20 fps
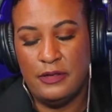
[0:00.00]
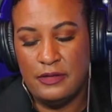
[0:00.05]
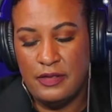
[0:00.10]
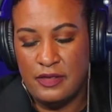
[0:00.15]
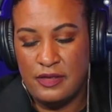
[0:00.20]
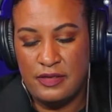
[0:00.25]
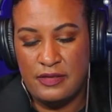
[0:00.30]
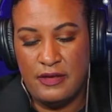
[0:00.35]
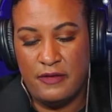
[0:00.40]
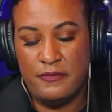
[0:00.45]

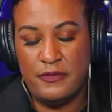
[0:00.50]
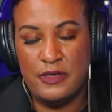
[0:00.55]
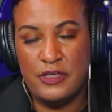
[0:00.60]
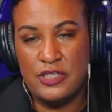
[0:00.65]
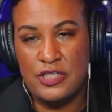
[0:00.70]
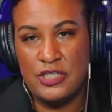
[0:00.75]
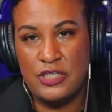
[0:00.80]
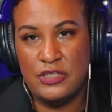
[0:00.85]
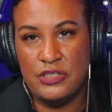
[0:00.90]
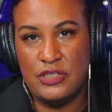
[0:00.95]

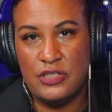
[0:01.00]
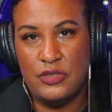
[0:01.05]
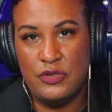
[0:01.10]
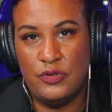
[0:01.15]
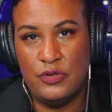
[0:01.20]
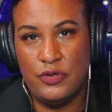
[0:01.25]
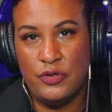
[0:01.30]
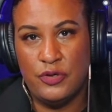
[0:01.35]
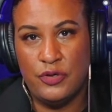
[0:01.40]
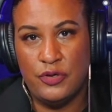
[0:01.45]
definition to
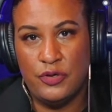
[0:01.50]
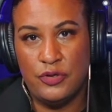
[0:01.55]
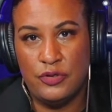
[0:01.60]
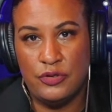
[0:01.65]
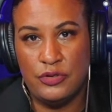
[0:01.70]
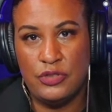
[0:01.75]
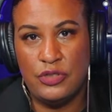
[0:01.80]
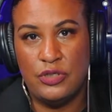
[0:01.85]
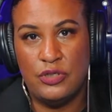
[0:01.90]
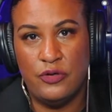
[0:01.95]

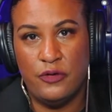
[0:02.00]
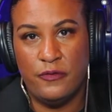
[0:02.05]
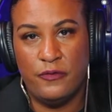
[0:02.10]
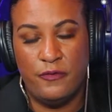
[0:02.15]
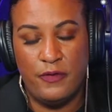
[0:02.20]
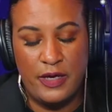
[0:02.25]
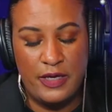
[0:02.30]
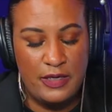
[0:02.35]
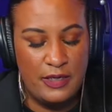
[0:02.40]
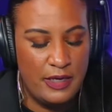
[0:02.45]
your
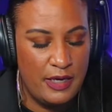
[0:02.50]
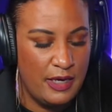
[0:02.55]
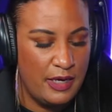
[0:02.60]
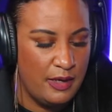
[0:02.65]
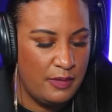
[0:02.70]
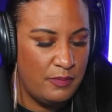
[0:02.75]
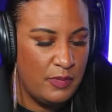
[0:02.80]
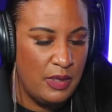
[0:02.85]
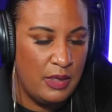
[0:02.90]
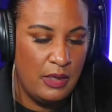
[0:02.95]
fight
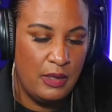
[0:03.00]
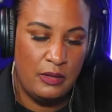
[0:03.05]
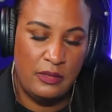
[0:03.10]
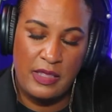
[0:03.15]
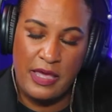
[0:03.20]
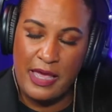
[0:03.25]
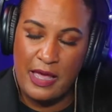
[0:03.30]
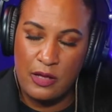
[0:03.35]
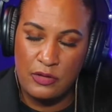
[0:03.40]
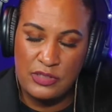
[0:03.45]
game,
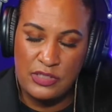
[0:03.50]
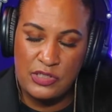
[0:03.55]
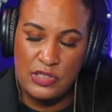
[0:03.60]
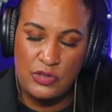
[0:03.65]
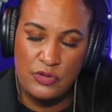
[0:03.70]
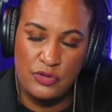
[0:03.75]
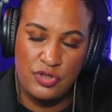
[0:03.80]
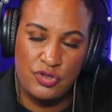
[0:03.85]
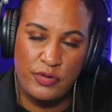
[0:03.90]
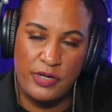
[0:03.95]
the
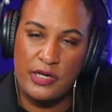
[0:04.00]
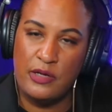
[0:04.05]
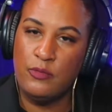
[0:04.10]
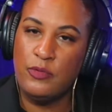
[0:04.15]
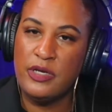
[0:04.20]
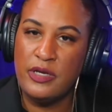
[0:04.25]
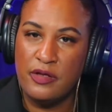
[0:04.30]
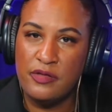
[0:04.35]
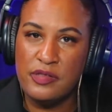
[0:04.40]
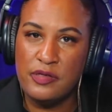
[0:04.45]
altitude training,
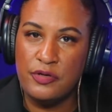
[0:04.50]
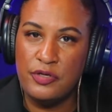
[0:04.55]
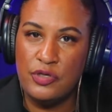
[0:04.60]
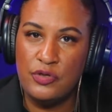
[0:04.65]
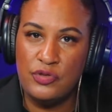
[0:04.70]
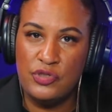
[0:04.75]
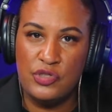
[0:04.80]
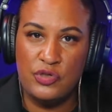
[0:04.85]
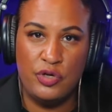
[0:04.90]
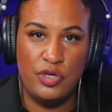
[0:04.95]
what else are
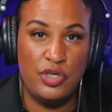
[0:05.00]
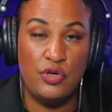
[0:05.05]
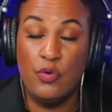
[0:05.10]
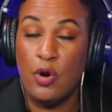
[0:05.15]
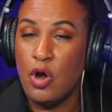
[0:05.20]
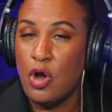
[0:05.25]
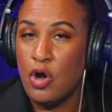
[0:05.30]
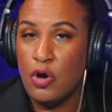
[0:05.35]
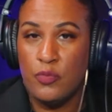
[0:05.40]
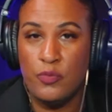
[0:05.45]
you doing?
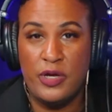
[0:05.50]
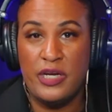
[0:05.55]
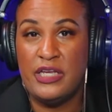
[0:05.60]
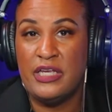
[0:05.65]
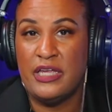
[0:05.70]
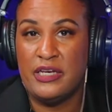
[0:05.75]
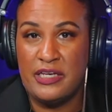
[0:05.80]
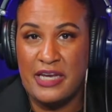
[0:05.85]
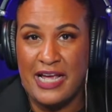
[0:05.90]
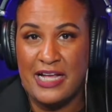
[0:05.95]
You're already
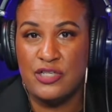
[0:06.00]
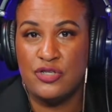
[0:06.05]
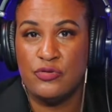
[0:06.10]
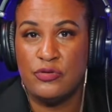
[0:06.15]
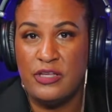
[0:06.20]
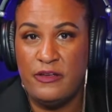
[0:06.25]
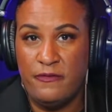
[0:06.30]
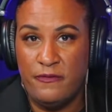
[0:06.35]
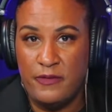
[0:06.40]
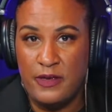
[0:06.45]
a
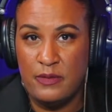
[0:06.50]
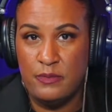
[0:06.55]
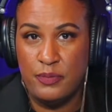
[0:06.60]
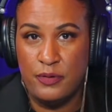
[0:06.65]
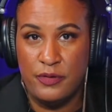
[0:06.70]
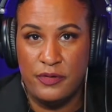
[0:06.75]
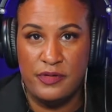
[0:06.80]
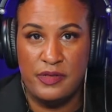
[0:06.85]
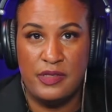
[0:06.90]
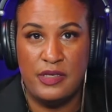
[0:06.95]
naturally fit
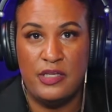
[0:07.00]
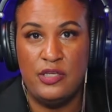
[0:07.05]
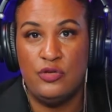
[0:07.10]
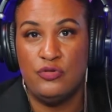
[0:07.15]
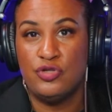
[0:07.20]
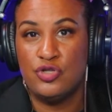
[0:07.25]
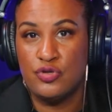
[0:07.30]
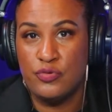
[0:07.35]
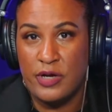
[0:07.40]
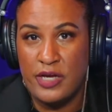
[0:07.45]
person. You
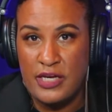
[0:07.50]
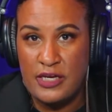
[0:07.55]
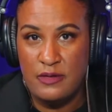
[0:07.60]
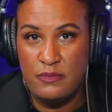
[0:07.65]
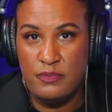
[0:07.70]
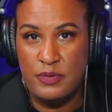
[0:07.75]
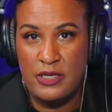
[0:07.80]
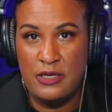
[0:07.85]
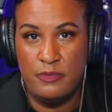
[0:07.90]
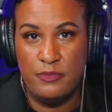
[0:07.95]
train
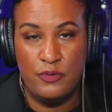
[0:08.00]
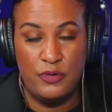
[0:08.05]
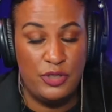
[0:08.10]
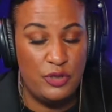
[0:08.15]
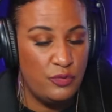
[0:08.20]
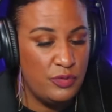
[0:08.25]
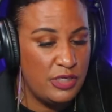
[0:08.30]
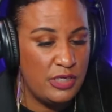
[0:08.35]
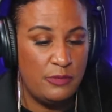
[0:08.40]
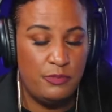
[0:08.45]
people.
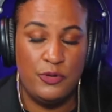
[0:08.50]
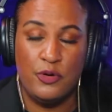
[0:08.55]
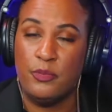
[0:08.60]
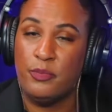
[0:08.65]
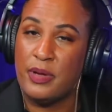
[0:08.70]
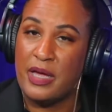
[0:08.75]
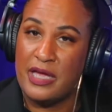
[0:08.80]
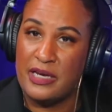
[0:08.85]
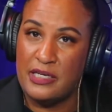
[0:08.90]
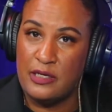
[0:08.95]
You keep your
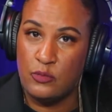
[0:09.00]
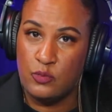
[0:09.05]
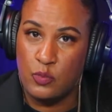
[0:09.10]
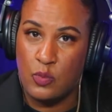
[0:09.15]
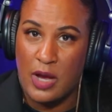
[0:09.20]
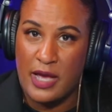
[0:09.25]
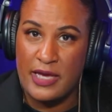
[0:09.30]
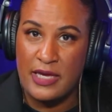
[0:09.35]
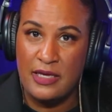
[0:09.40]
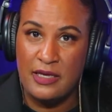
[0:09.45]
body
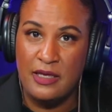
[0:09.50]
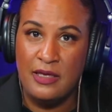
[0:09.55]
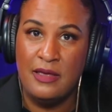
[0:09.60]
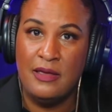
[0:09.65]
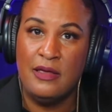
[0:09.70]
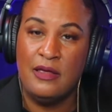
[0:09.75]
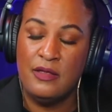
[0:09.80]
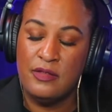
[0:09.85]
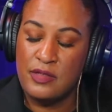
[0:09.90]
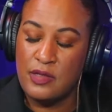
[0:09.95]
right.
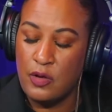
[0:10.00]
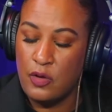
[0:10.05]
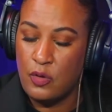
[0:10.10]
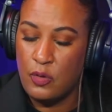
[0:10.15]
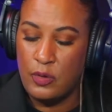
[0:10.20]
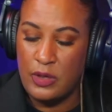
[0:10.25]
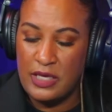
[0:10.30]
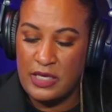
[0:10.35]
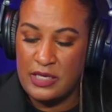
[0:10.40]
So in